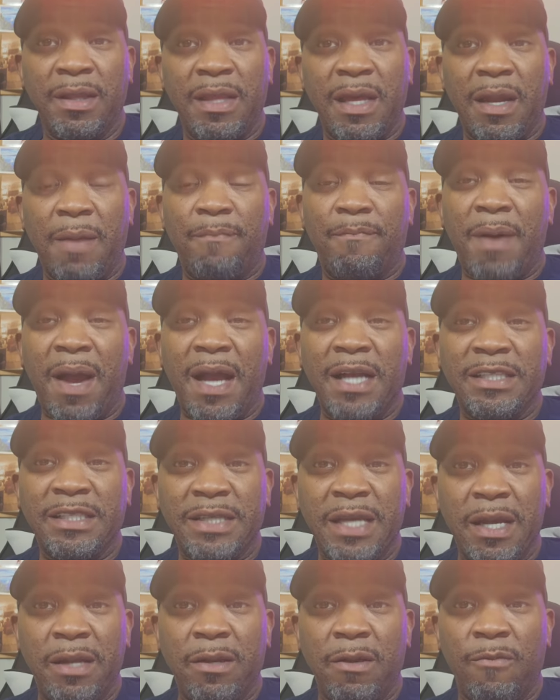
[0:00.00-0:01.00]
that a
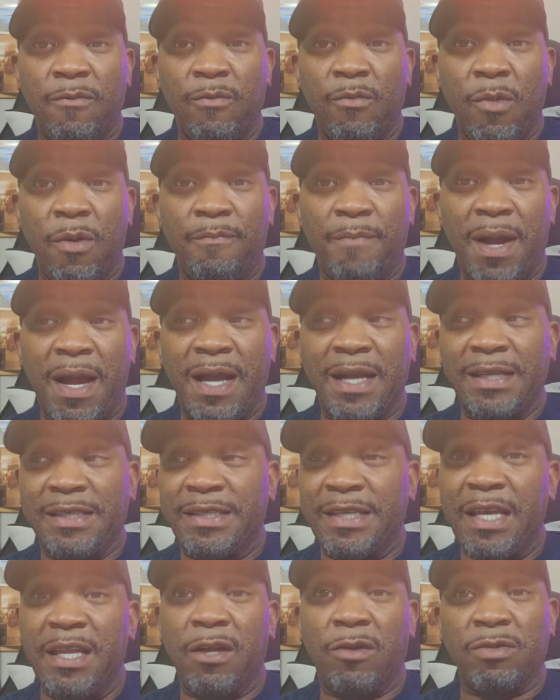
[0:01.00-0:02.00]
bystander went by and
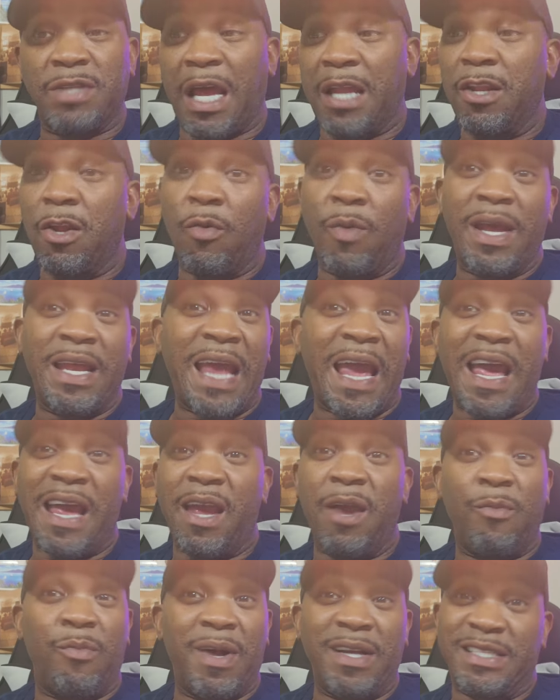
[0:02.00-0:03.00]
seen it, because I know it, ha
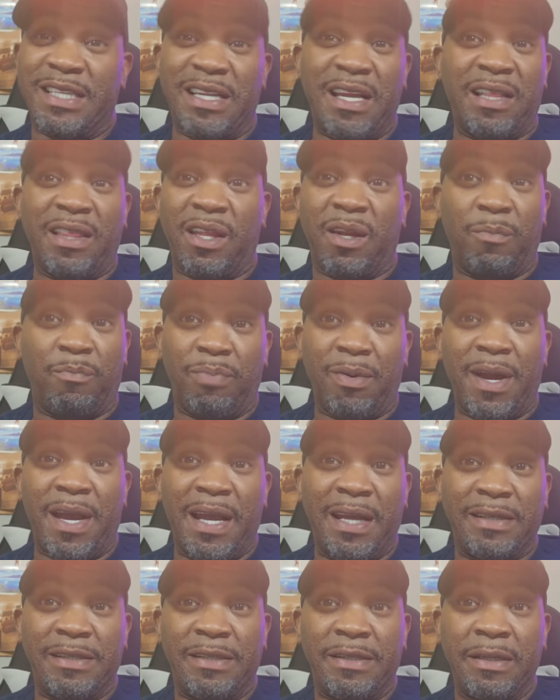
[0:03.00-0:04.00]
it wasn't under the
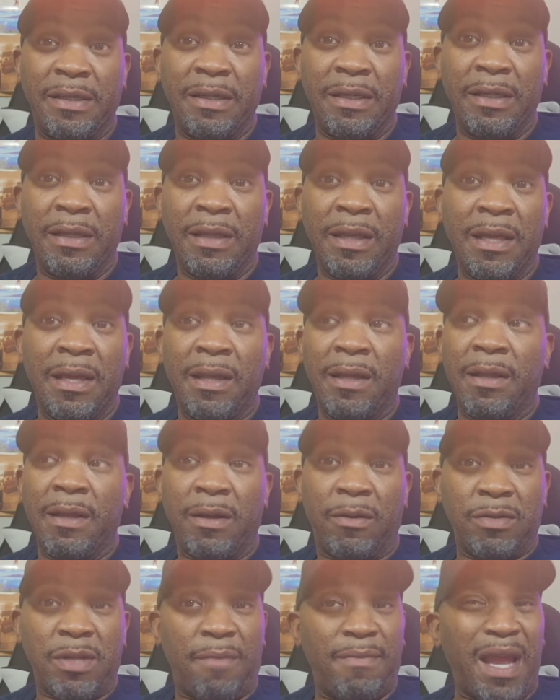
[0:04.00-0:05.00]
bridge.
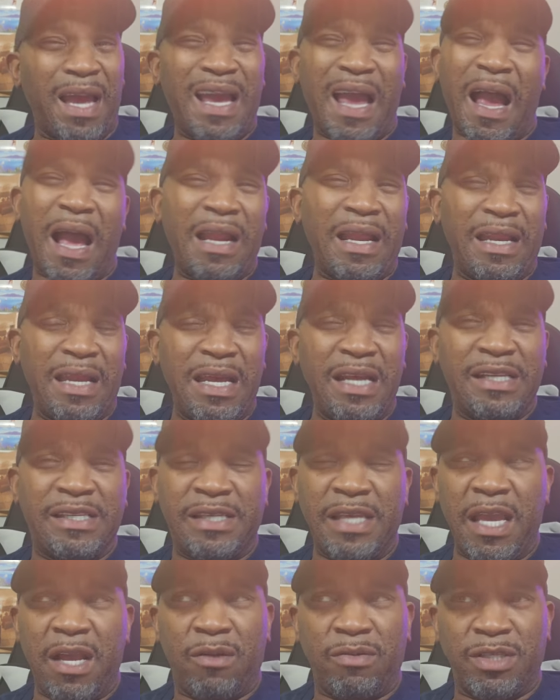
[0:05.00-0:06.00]
Because I'm like, how did he
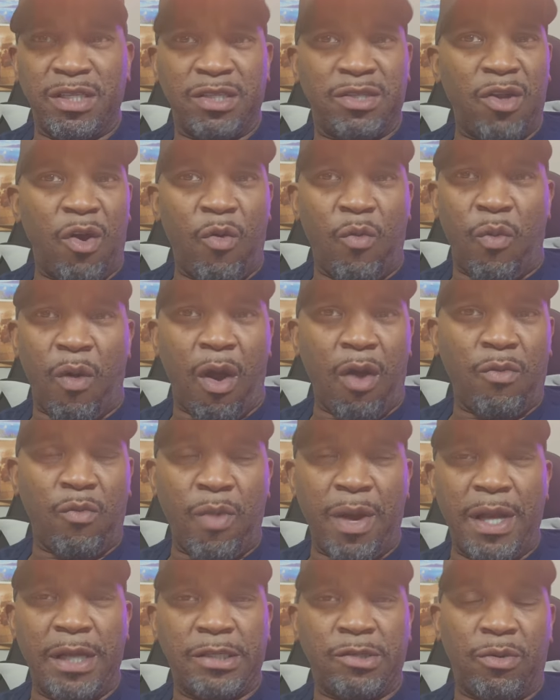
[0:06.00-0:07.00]
see it? Because there's no
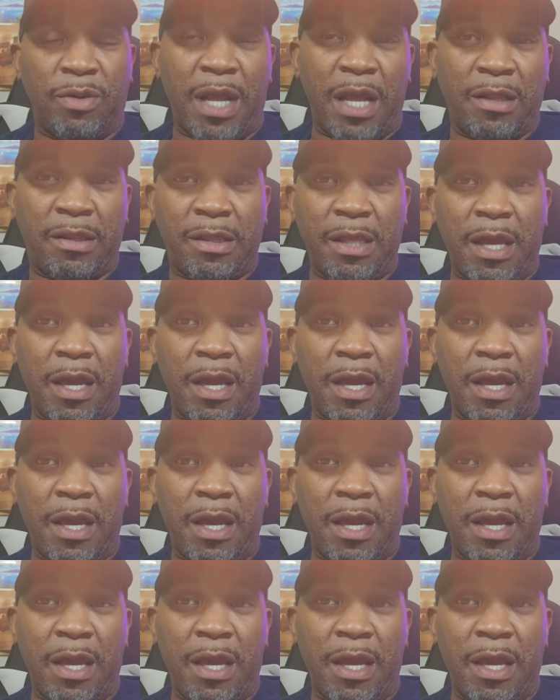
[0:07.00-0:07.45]
walkways on that